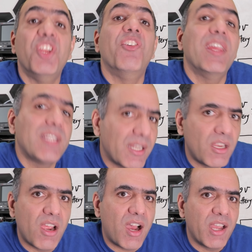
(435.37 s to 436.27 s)

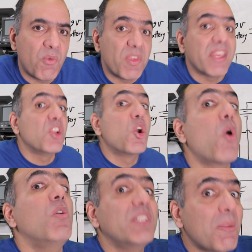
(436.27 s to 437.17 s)
Iranian guy with a
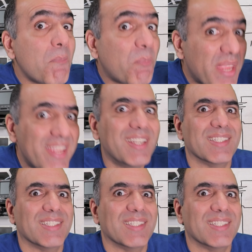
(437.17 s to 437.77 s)
golden penis,